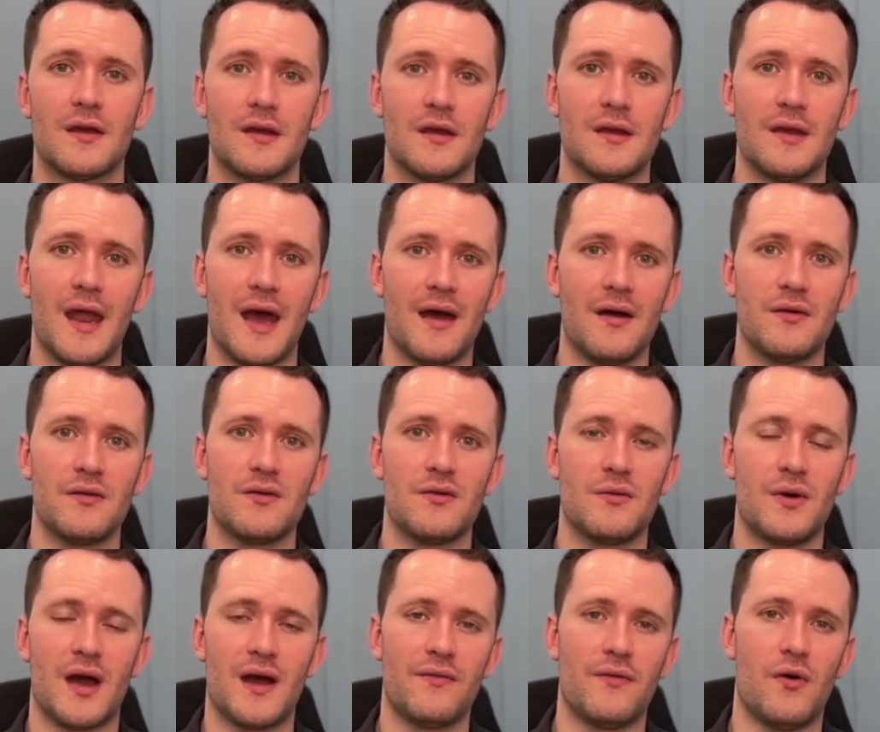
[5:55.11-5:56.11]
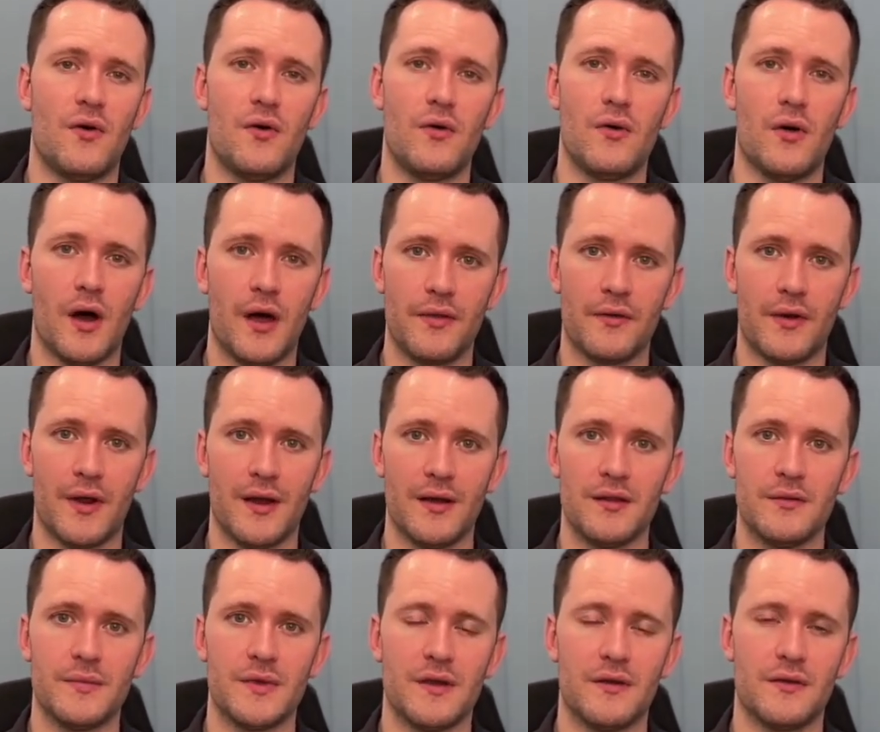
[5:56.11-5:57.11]
Now you have a whole other
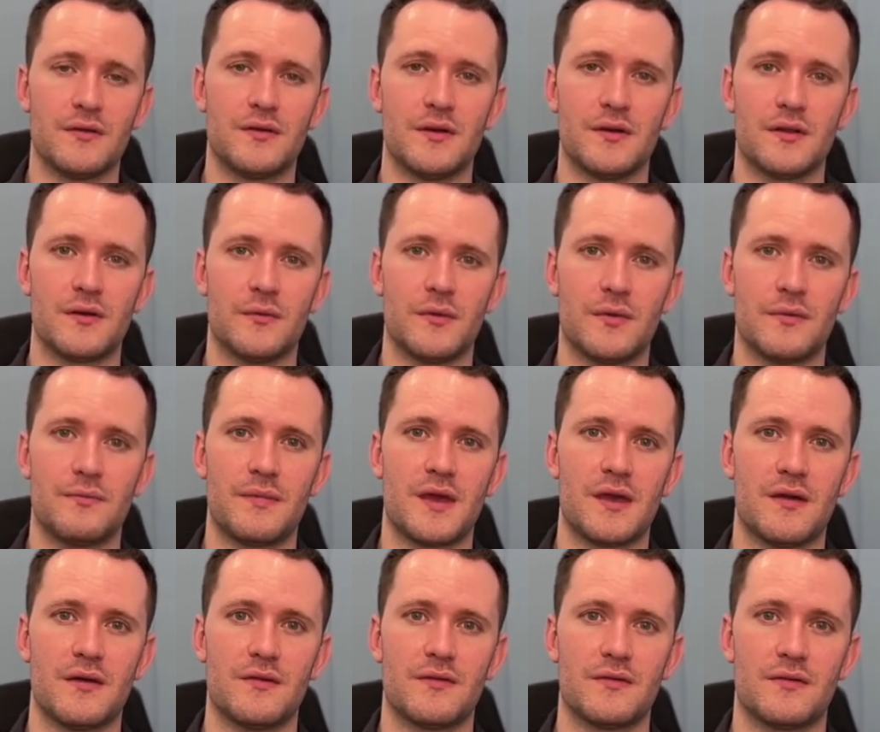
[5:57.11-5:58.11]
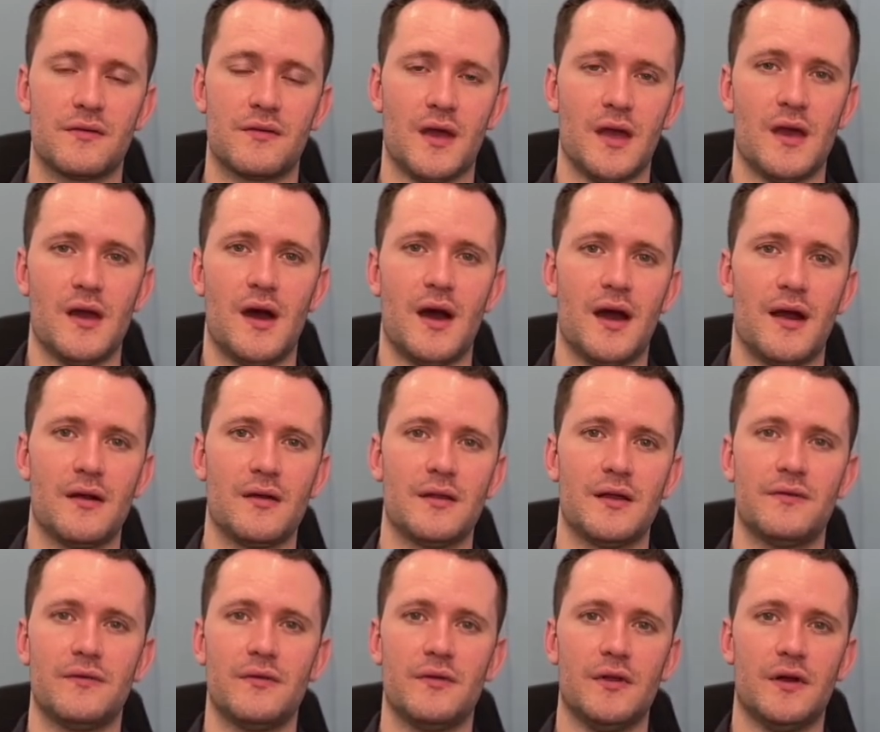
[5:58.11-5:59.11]
element you're dealing with because there's a higher
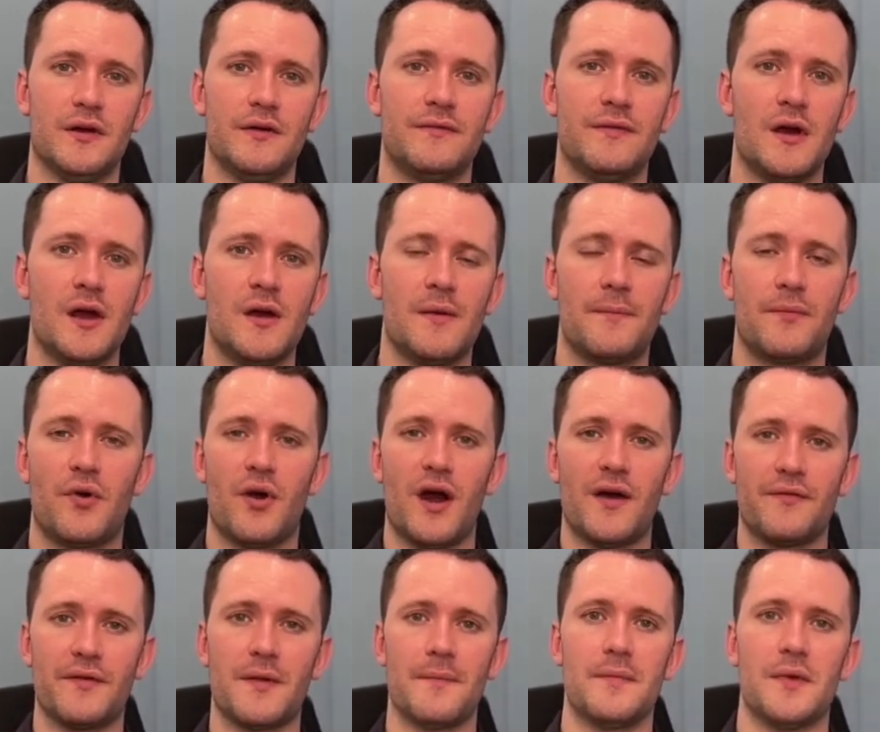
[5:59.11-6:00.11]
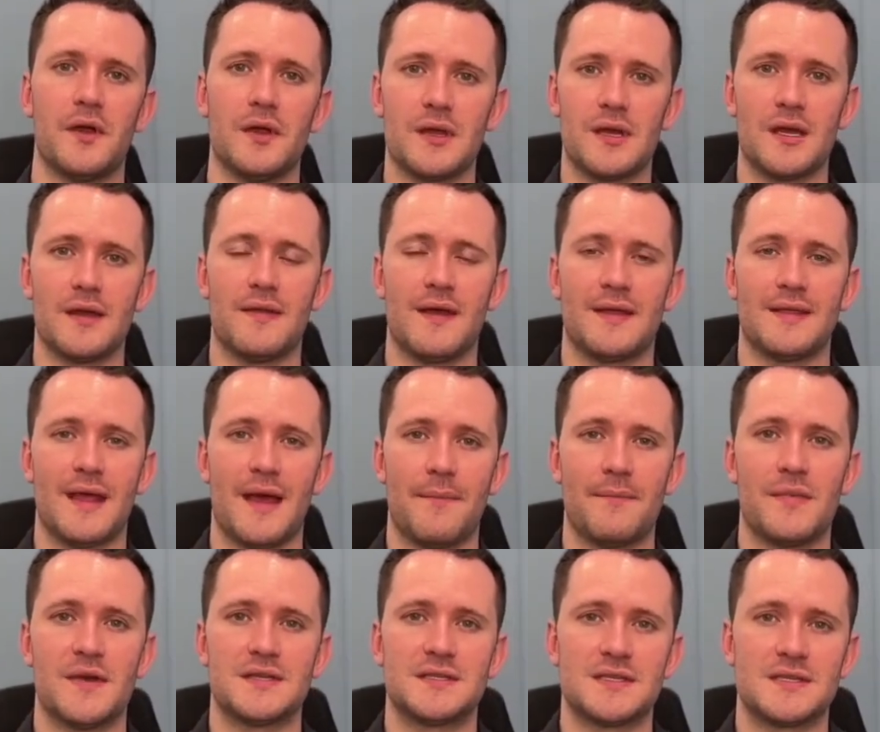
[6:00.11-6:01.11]
level of profitability that
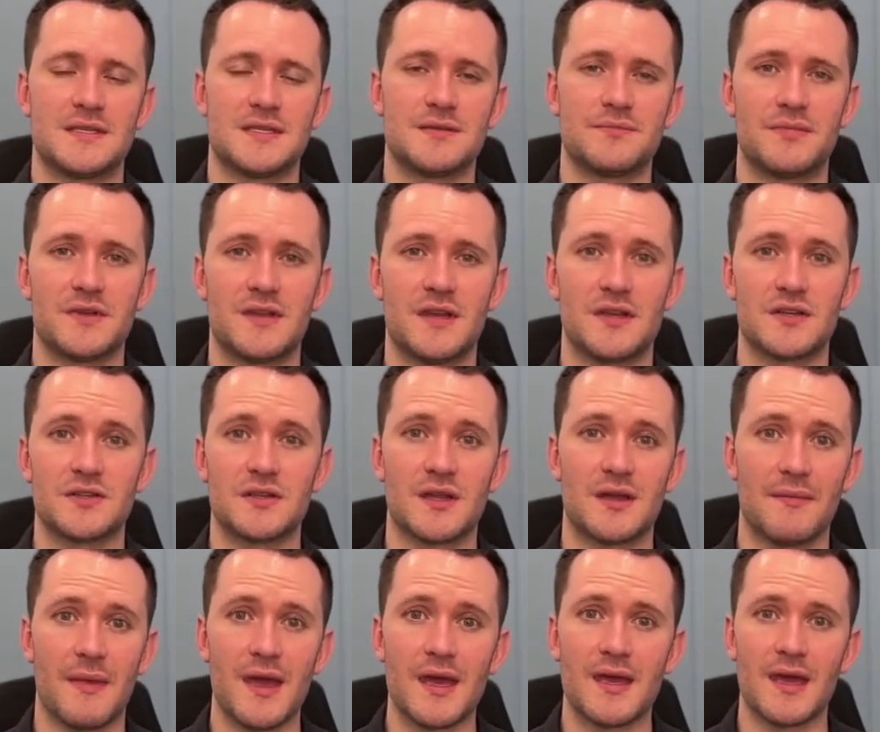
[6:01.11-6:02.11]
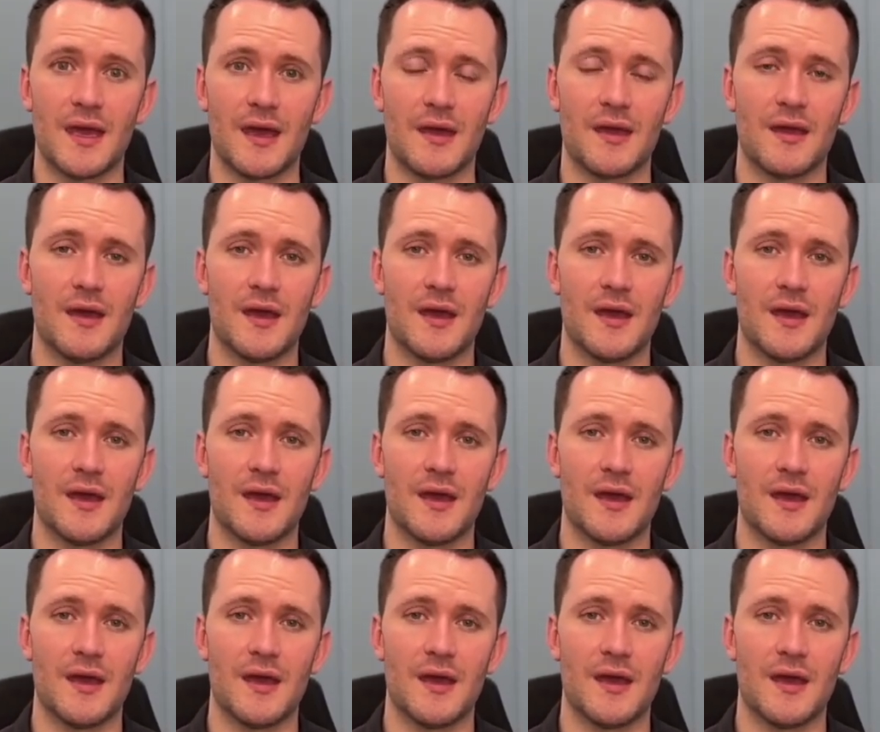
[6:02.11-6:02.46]
business is potentially making.